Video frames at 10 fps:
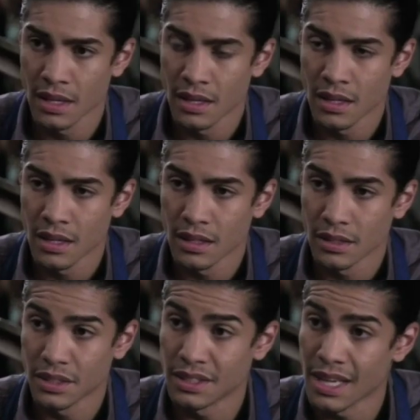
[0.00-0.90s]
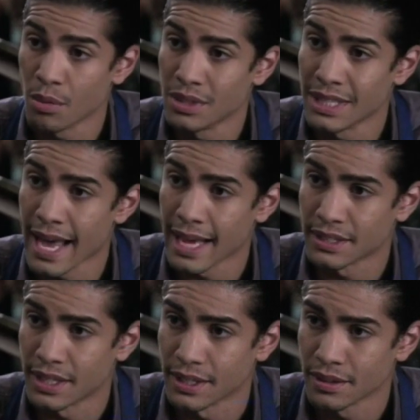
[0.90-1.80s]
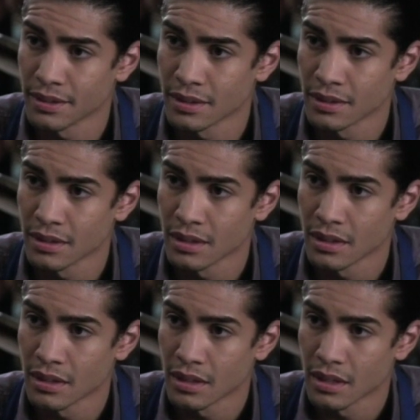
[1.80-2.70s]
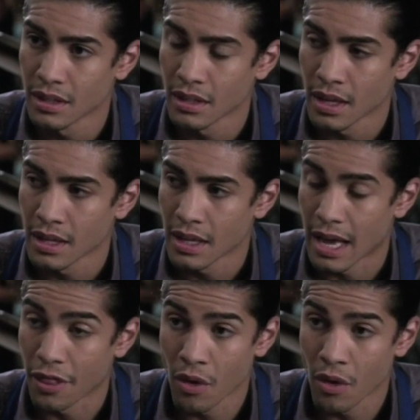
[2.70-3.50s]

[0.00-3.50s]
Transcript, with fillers: each other and, right. and you know, bailing each other out. Well, thank you very